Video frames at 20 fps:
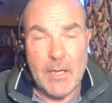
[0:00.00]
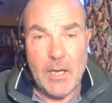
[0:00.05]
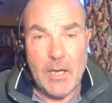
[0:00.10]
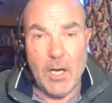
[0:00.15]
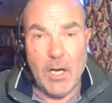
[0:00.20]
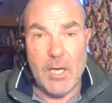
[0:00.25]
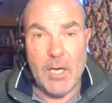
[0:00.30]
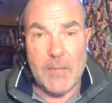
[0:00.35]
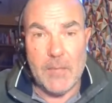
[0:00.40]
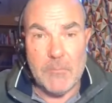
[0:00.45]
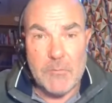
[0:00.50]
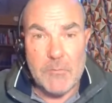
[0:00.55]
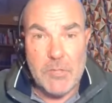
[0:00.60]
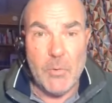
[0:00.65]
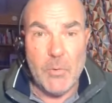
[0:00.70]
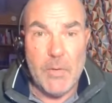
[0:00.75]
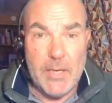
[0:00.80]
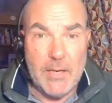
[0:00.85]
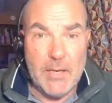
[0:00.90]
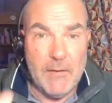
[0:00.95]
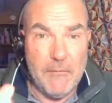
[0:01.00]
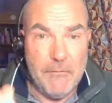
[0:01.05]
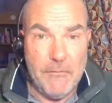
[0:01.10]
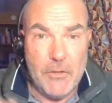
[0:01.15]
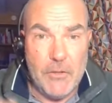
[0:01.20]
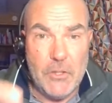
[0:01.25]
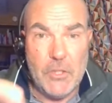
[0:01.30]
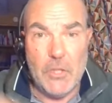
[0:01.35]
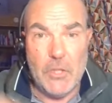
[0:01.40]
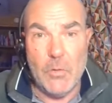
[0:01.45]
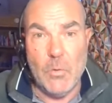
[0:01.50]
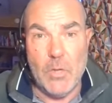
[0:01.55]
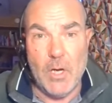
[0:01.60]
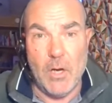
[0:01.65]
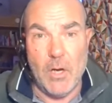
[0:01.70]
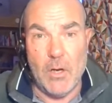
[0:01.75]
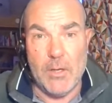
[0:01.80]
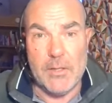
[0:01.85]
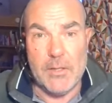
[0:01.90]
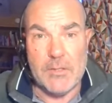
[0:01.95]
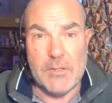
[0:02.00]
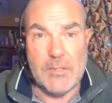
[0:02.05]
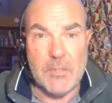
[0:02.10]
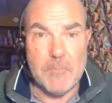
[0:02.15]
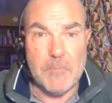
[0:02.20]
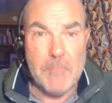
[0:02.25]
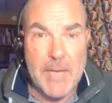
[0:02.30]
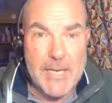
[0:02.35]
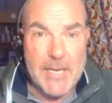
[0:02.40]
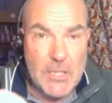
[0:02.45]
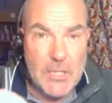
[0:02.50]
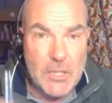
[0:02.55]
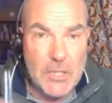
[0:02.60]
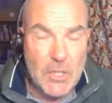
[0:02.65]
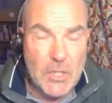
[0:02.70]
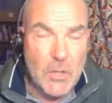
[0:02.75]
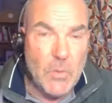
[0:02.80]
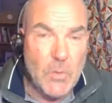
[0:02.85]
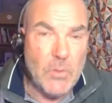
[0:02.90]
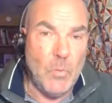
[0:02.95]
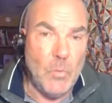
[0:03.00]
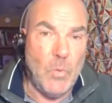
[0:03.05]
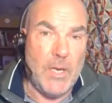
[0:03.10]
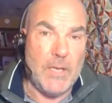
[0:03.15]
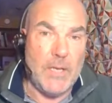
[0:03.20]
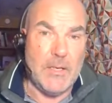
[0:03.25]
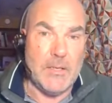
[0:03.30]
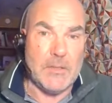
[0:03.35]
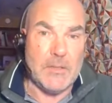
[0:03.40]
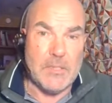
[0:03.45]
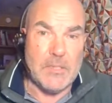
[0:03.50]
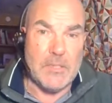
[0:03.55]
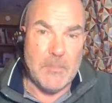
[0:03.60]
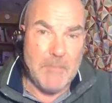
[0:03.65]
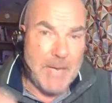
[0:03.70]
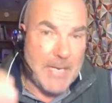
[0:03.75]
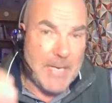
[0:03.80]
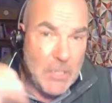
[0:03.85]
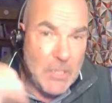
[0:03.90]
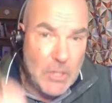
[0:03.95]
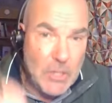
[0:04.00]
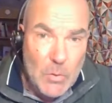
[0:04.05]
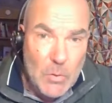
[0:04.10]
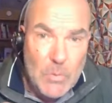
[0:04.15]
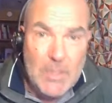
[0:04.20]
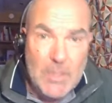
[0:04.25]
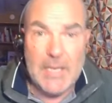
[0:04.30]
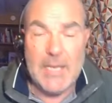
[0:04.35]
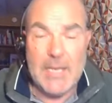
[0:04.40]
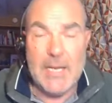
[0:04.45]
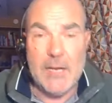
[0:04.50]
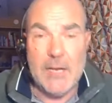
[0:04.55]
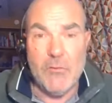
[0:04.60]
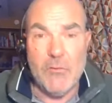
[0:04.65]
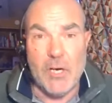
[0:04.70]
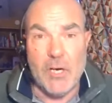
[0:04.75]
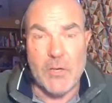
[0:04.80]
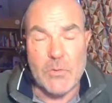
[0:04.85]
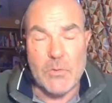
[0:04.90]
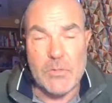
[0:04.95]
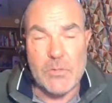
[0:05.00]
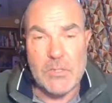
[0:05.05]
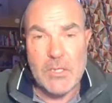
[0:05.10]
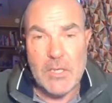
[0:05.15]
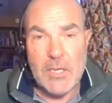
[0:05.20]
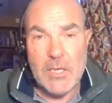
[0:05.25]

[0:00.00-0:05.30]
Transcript: I'm doing for you guys to make you the winners, to make you the heroes,